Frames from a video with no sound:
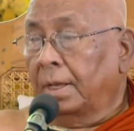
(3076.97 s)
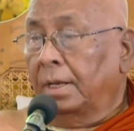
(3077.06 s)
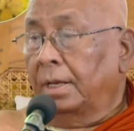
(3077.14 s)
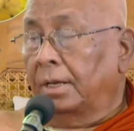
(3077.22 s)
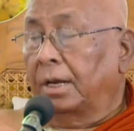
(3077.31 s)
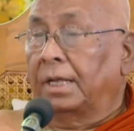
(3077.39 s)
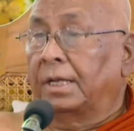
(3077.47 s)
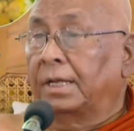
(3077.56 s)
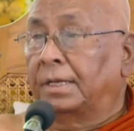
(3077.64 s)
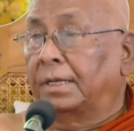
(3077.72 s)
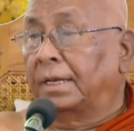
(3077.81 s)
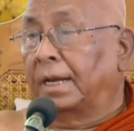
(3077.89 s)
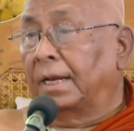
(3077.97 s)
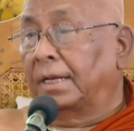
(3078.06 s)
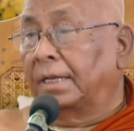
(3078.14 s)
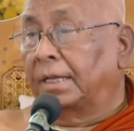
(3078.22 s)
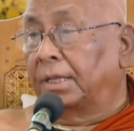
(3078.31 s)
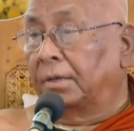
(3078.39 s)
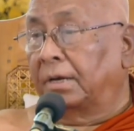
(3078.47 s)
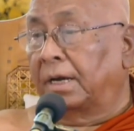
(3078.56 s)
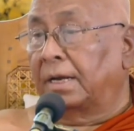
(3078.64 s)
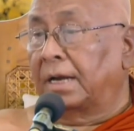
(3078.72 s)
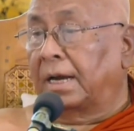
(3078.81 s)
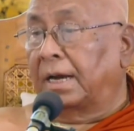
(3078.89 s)
You know, Ejida, Diduka,
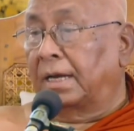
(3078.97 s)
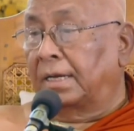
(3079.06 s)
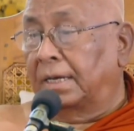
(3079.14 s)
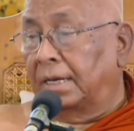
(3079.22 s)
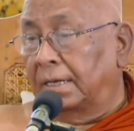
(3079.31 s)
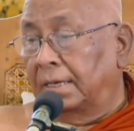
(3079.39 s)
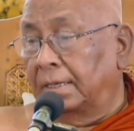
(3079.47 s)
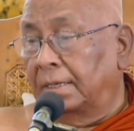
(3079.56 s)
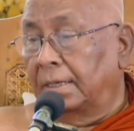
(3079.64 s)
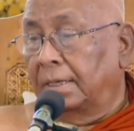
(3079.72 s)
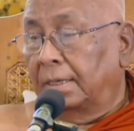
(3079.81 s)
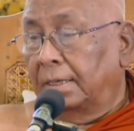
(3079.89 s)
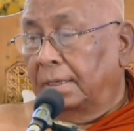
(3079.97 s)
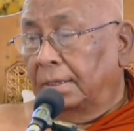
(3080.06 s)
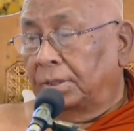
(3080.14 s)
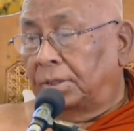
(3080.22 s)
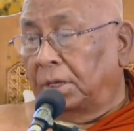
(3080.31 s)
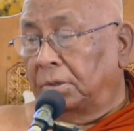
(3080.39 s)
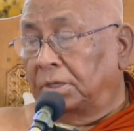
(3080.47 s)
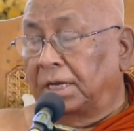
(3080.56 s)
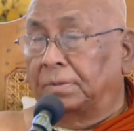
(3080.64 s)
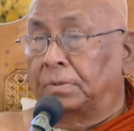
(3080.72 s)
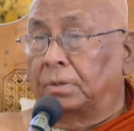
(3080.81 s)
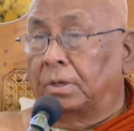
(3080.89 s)
Nagata,
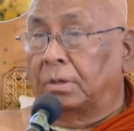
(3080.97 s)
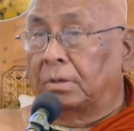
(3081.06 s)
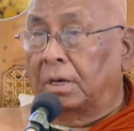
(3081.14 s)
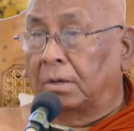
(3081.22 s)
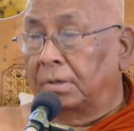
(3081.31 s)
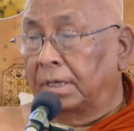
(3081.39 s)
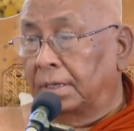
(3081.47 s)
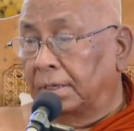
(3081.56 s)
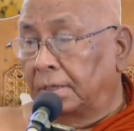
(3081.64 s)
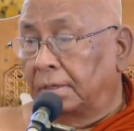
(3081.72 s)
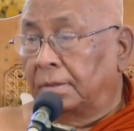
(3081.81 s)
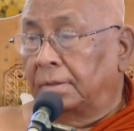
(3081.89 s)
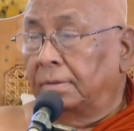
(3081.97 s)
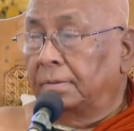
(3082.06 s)
Soundabu don't call it. No?